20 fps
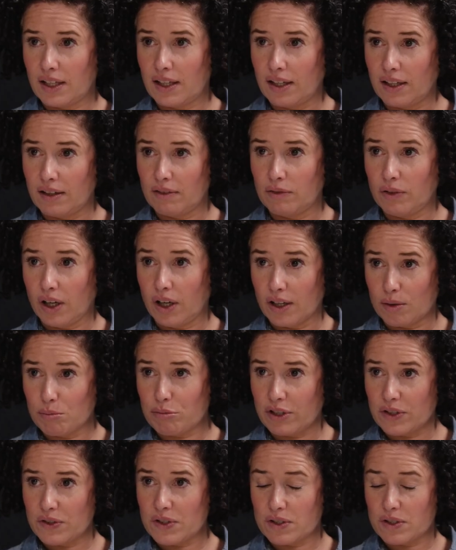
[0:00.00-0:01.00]
The
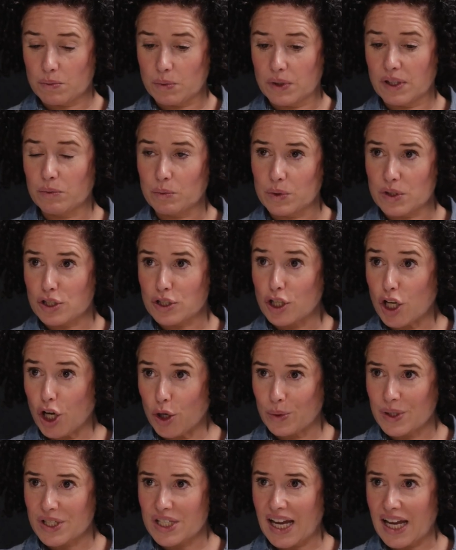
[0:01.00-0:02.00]
unprocessed one was
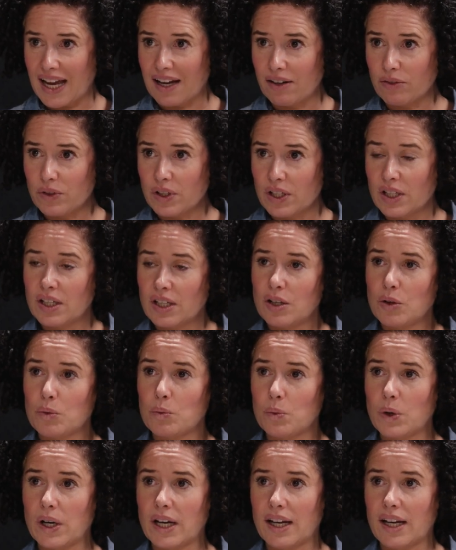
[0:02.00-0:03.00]
lower down
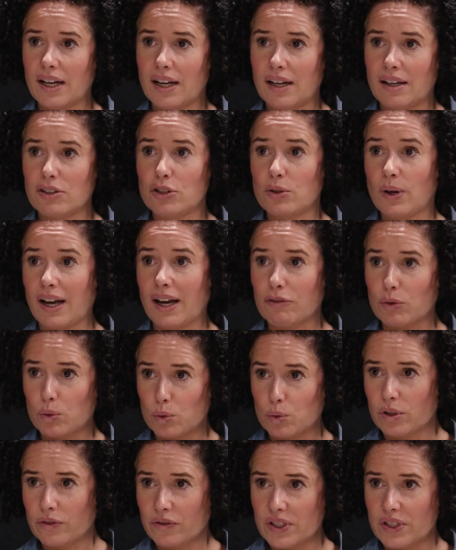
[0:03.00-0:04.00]
where you have
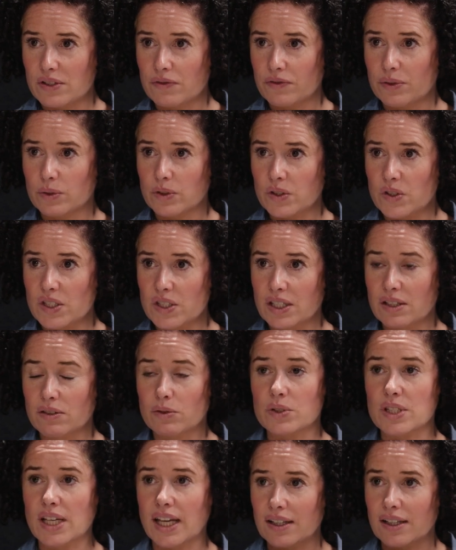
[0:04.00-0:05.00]
of these fullness
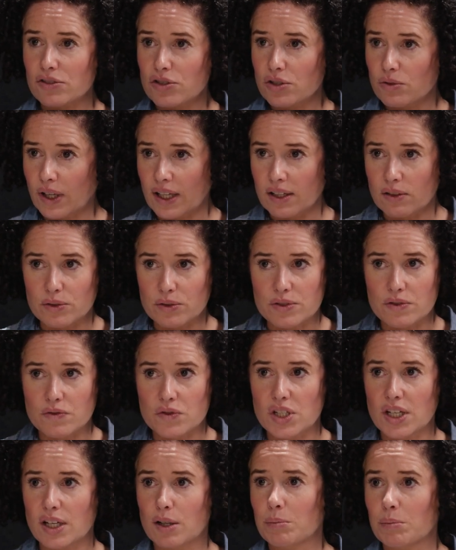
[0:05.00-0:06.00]
signals. Hence, you had lots of
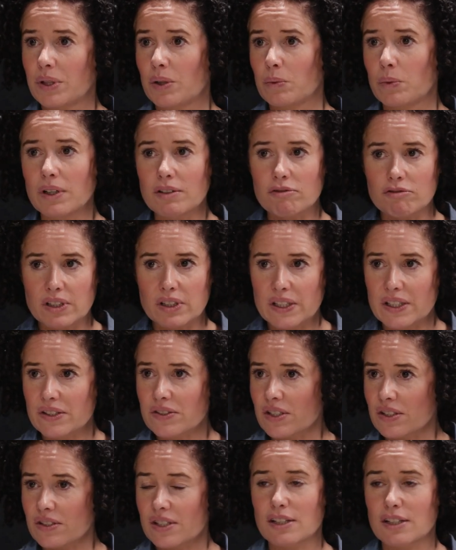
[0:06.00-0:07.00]
GLP-1
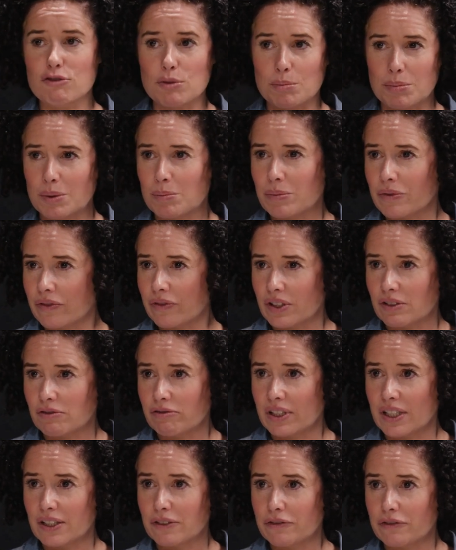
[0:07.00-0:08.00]
released, etc. People felt
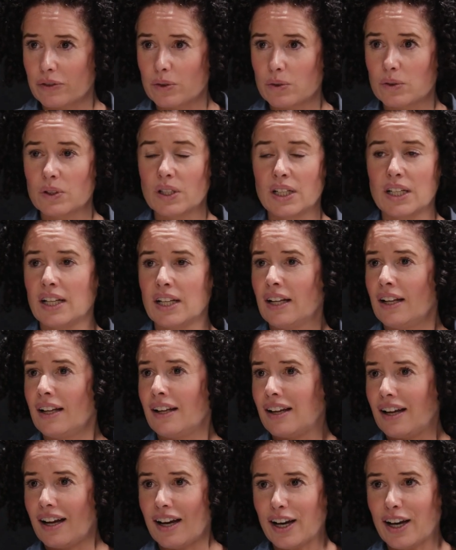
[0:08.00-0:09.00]
really full.
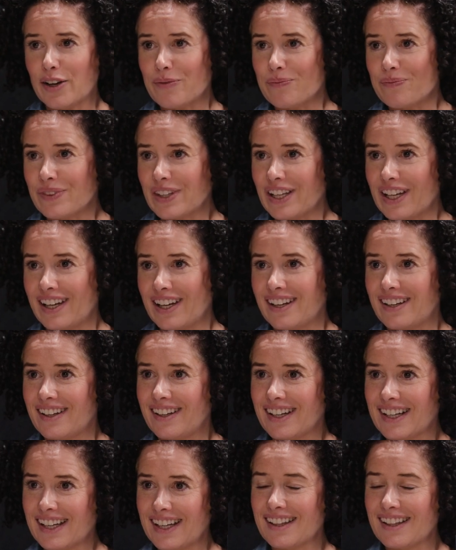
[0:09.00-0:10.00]
And
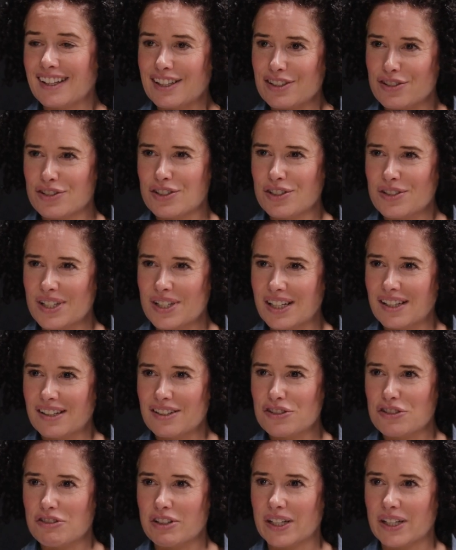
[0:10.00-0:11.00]
again, that just
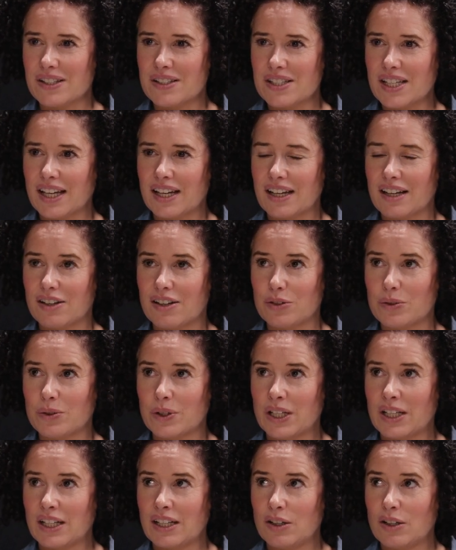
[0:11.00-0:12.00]
illustrates how
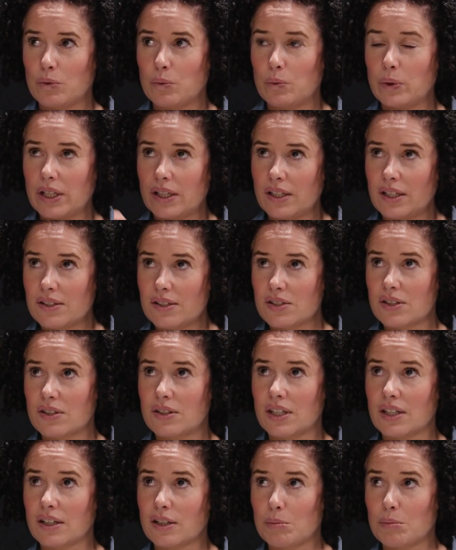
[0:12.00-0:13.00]
we need to
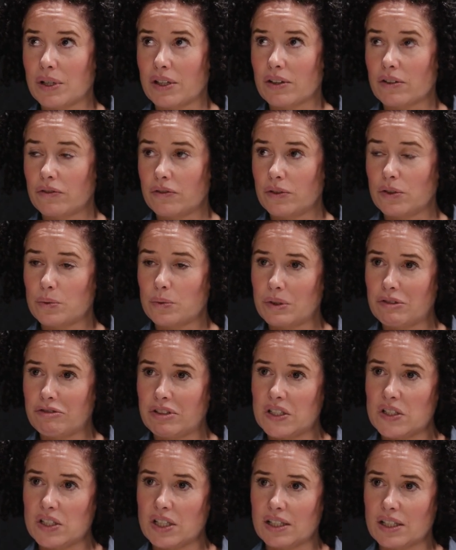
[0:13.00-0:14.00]
think about the food we're
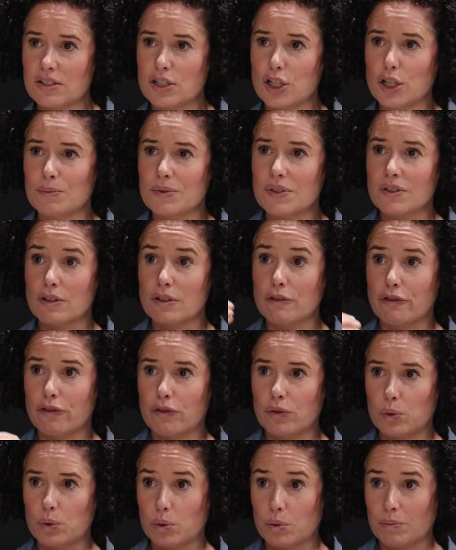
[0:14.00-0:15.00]
eating in terms of the
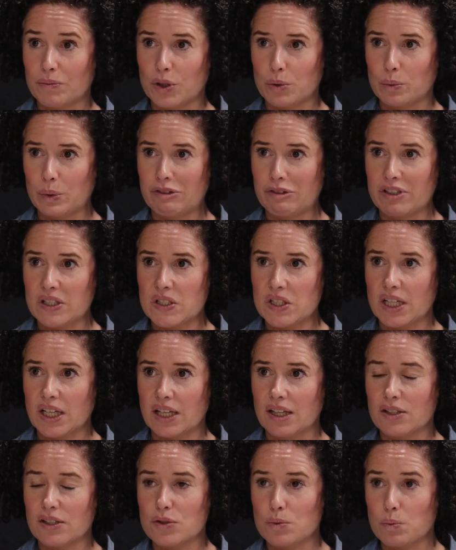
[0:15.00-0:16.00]
form that we're eating
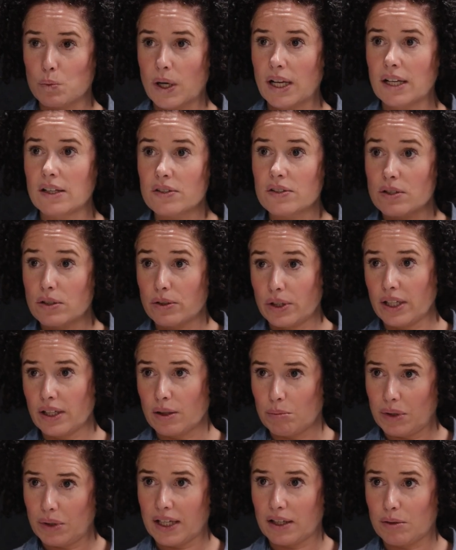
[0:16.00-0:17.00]
it, as well as looking
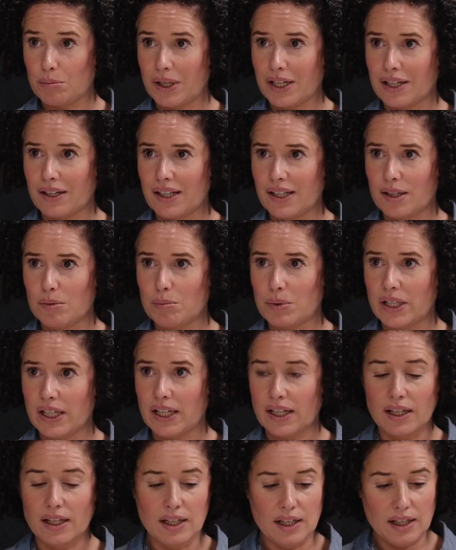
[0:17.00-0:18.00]
at back-of-pack
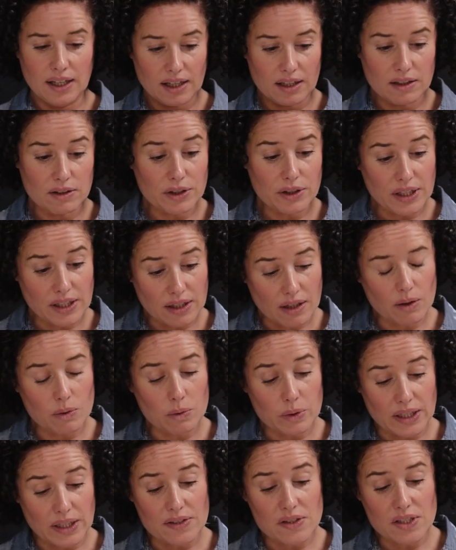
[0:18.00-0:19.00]
labeling and looking at, oh,
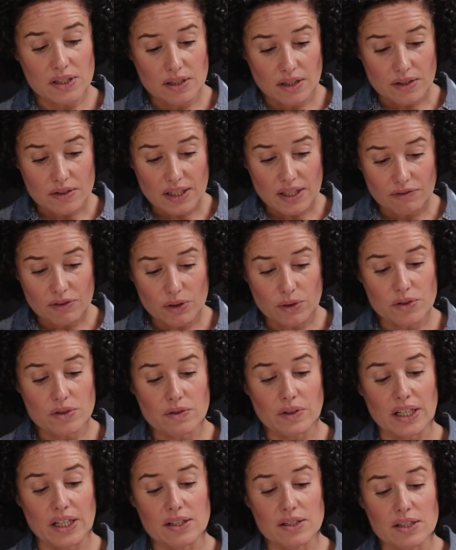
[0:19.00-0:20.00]
yes, it does have lots
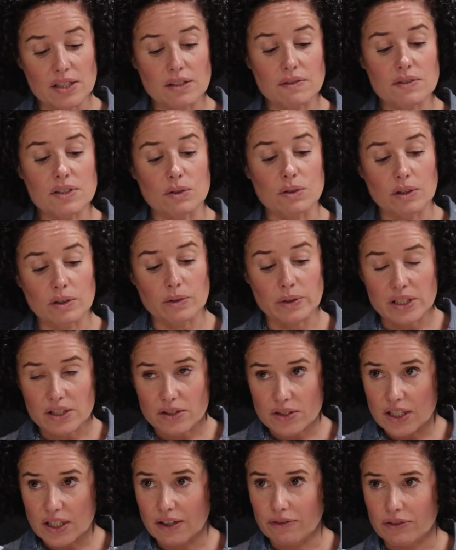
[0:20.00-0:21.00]
of additives, or, oh, it
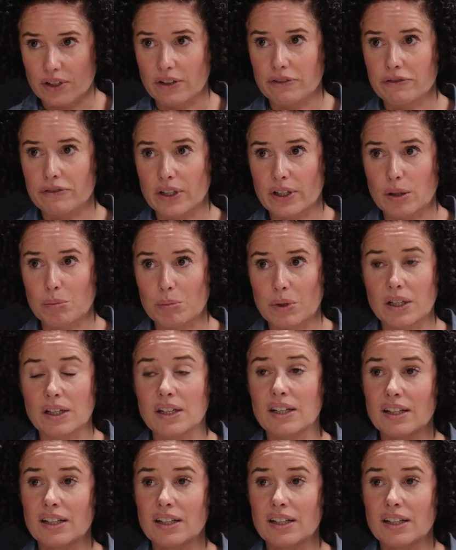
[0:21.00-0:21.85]
doesn't have enough fiber.